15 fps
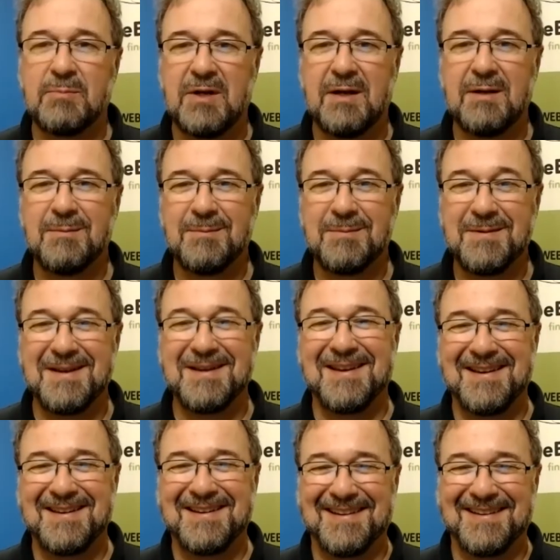7 or 8 years ago.
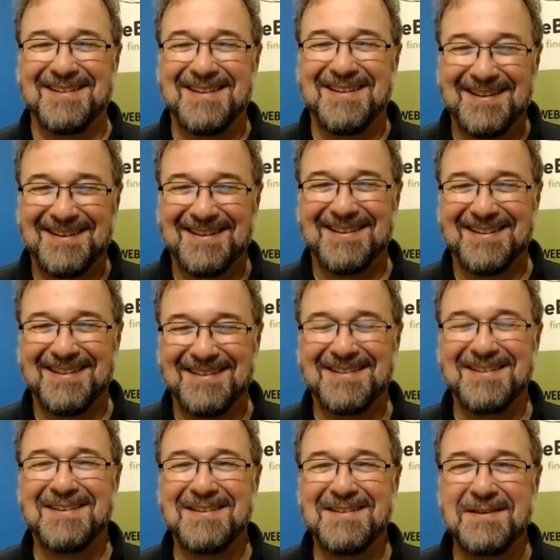Yeah, I'd never heard of
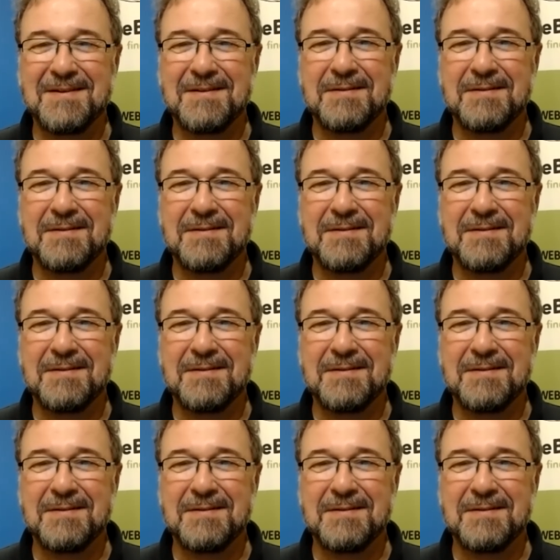it before.